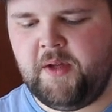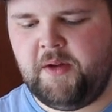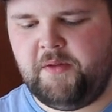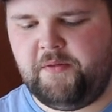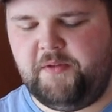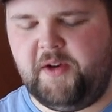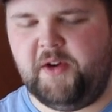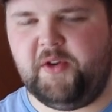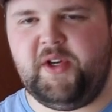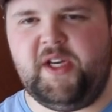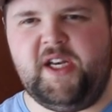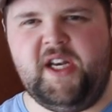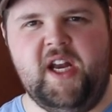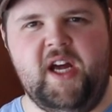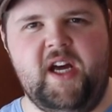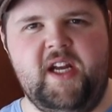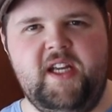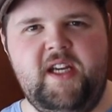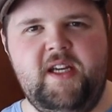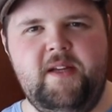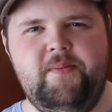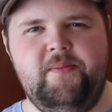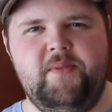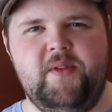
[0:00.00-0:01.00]
Very
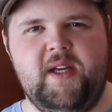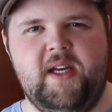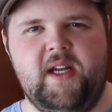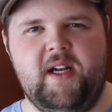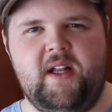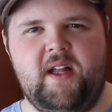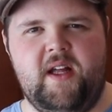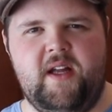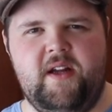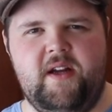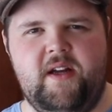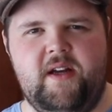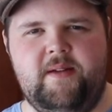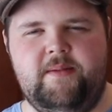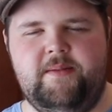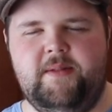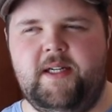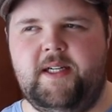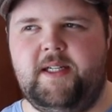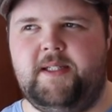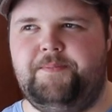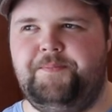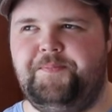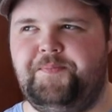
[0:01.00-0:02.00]
nutty. You get a lot
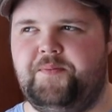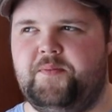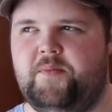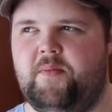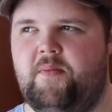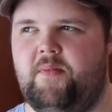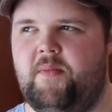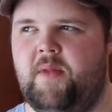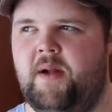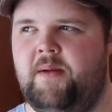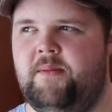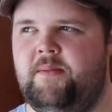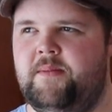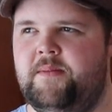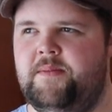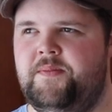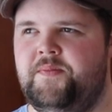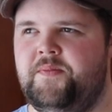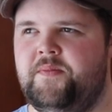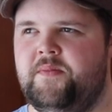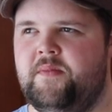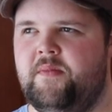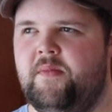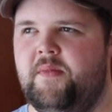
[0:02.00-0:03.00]
of
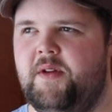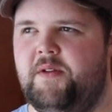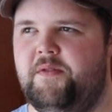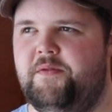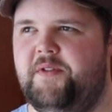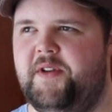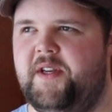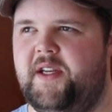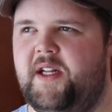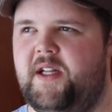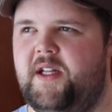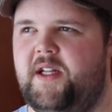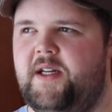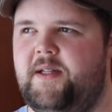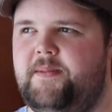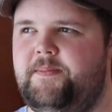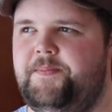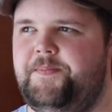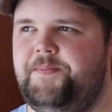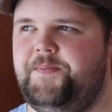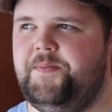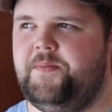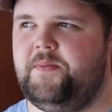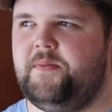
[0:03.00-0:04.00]

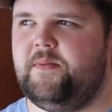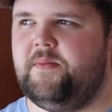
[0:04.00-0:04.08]
vanilla.